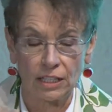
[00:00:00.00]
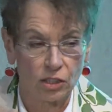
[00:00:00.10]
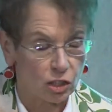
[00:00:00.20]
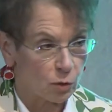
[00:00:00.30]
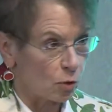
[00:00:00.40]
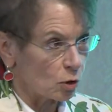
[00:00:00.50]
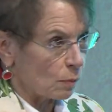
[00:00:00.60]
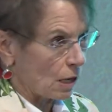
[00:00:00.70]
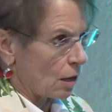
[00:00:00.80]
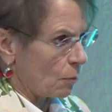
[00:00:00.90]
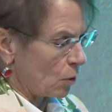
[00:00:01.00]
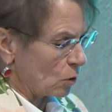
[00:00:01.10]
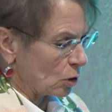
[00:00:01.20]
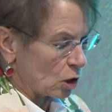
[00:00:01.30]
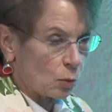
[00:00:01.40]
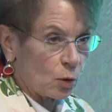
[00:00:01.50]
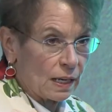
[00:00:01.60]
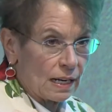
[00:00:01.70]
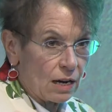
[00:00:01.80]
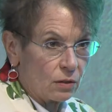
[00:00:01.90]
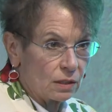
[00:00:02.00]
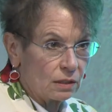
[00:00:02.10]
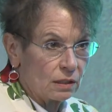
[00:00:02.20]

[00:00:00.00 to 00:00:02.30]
as opposed to just putting it out.